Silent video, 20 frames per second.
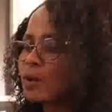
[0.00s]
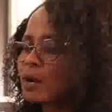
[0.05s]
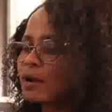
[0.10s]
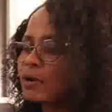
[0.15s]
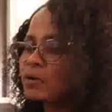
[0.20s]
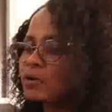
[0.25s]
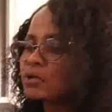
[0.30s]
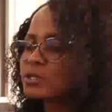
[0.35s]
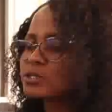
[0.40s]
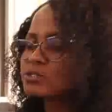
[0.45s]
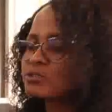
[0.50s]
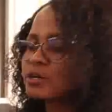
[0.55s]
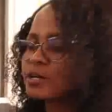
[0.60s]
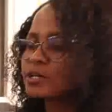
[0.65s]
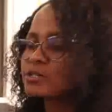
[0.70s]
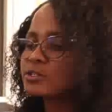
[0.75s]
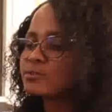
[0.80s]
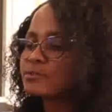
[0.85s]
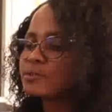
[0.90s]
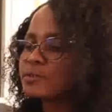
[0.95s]
I always try
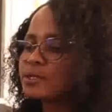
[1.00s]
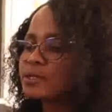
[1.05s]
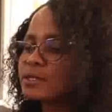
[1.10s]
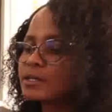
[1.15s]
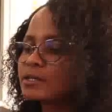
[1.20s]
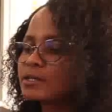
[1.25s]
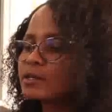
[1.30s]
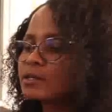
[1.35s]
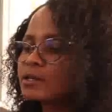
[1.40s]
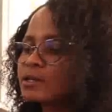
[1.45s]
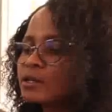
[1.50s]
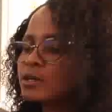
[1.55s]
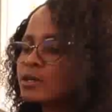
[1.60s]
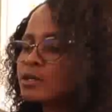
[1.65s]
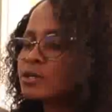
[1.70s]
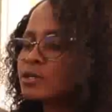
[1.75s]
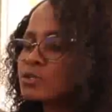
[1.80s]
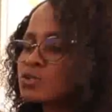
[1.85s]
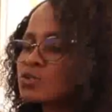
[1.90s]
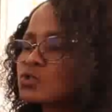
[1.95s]
to
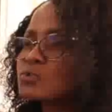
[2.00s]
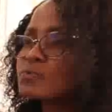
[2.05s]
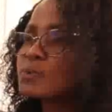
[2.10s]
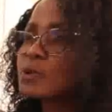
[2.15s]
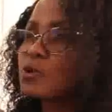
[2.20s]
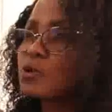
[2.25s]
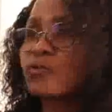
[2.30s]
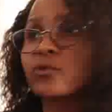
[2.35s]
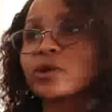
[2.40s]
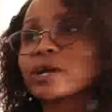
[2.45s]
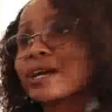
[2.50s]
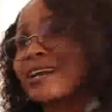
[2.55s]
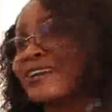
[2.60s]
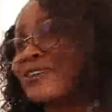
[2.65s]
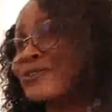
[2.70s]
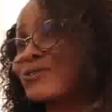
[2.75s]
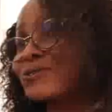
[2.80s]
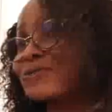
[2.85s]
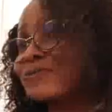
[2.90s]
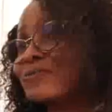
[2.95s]
speak of what I
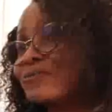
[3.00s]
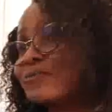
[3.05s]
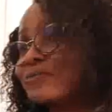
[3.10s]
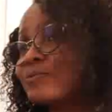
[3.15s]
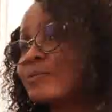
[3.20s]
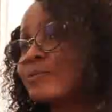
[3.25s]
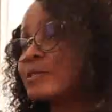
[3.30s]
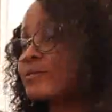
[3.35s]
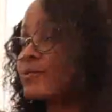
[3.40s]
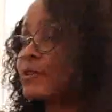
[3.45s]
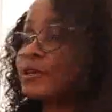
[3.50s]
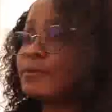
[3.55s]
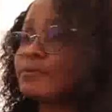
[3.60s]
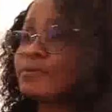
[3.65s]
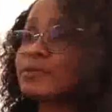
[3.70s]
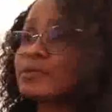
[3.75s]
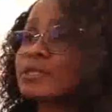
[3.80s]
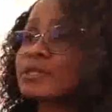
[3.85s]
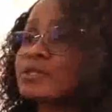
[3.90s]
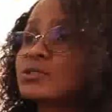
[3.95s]
know. It's very
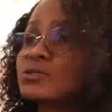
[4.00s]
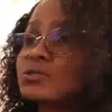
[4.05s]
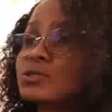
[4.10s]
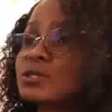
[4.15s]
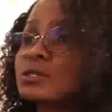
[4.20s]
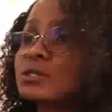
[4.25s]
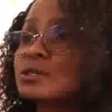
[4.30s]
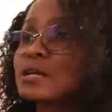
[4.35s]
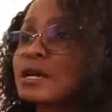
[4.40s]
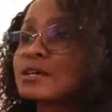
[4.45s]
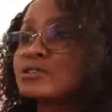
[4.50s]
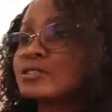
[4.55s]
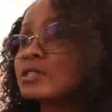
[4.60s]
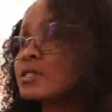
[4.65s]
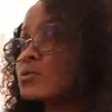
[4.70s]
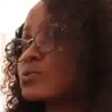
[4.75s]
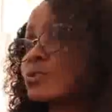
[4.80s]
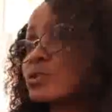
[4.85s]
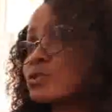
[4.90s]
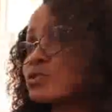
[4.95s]
important to
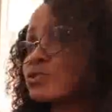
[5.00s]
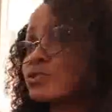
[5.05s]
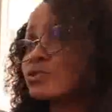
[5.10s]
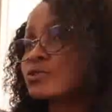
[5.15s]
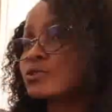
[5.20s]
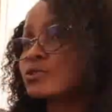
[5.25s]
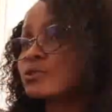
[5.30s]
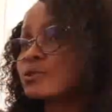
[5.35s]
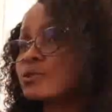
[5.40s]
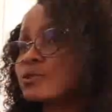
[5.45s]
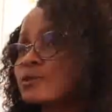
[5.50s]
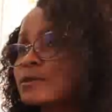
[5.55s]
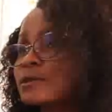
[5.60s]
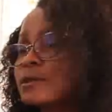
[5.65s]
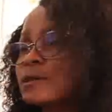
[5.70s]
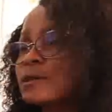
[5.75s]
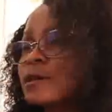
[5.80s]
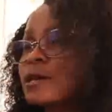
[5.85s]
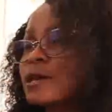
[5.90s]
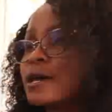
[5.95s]
address what you know.
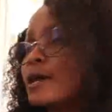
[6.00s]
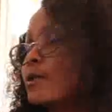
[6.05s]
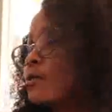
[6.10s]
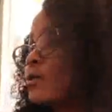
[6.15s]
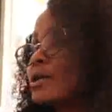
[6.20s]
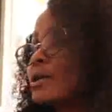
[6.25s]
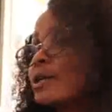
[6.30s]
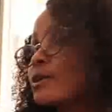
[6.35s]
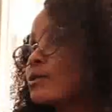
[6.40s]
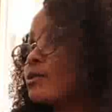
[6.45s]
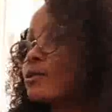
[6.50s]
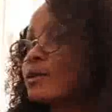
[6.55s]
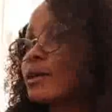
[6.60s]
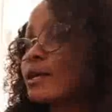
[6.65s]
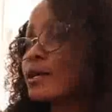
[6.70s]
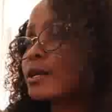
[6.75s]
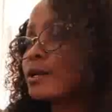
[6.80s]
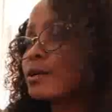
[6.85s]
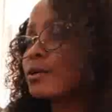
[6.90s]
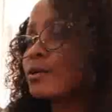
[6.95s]
And what I know
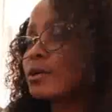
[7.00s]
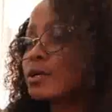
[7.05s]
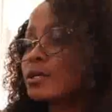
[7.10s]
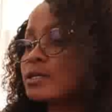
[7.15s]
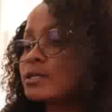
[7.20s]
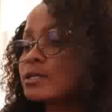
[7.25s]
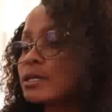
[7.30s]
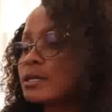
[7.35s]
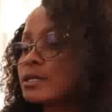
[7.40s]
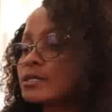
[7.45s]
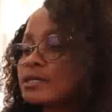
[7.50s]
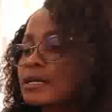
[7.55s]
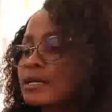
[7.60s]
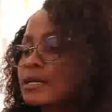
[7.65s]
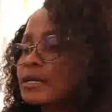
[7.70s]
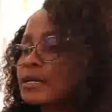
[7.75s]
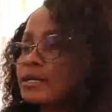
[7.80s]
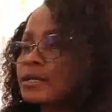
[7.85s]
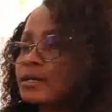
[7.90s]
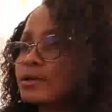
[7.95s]
right now is
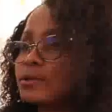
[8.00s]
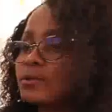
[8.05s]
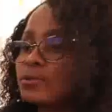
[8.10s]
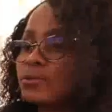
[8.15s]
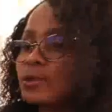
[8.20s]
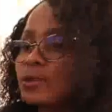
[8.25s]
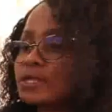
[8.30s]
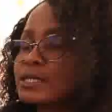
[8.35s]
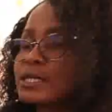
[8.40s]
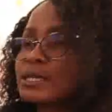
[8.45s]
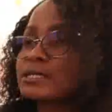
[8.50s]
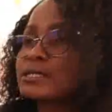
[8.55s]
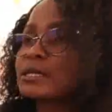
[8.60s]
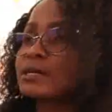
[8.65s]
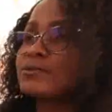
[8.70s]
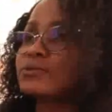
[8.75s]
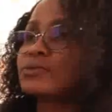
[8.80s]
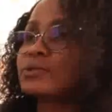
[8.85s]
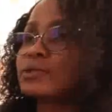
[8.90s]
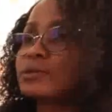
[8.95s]
exactly what he has
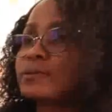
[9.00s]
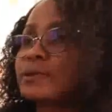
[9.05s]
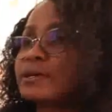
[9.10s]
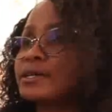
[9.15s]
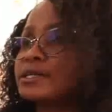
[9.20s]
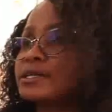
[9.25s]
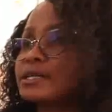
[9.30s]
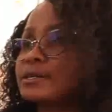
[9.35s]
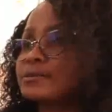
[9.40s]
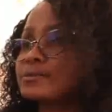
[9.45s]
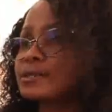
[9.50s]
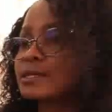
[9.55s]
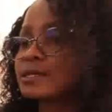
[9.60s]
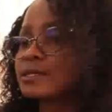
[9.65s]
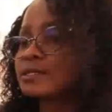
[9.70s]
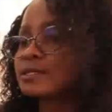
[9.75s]
done for the maritime sector.